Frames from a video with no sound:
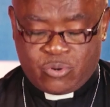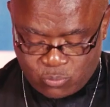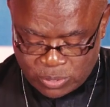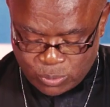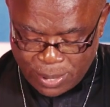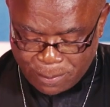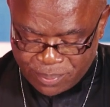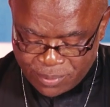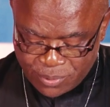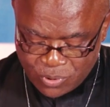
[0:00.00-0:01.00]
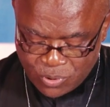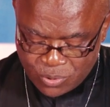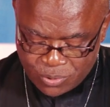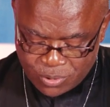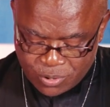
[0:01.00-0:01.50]
will weep
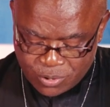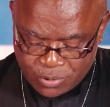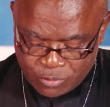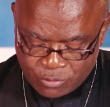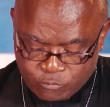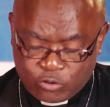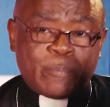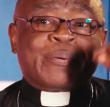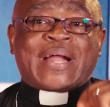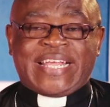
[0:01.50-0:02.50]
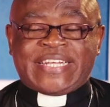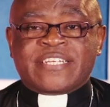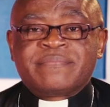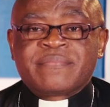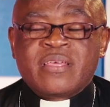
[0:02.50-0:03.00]
for your pride.
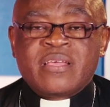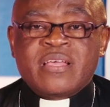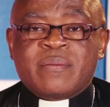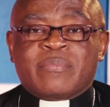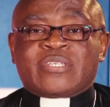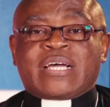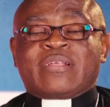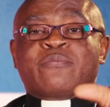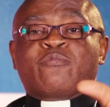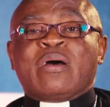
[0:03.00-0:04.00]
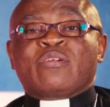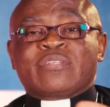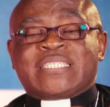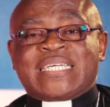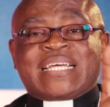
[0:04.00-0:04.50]
Because actually, one of
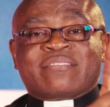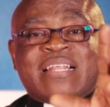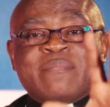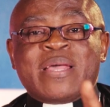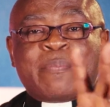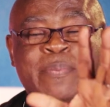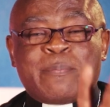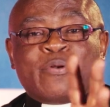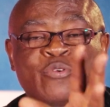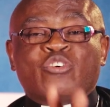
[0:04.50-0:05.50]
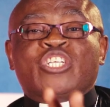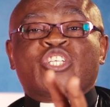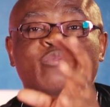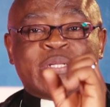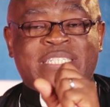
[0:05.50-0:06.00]
the things that make people not
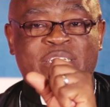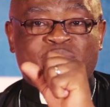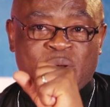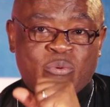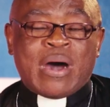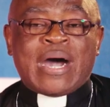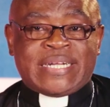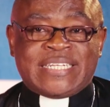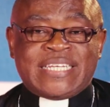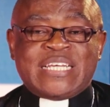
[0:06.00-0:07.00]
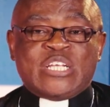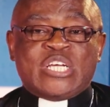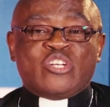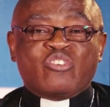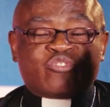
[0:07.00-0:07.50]
to listen to the word,
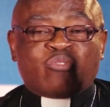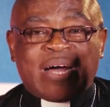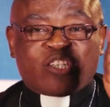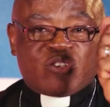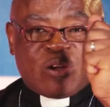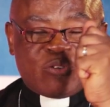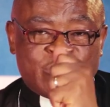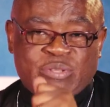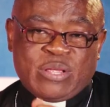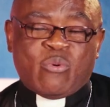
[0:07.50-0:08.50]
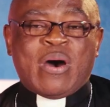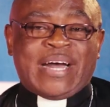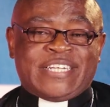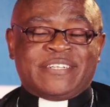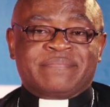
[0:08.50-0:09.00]
not to act according to the
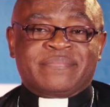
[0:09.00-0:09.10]
word,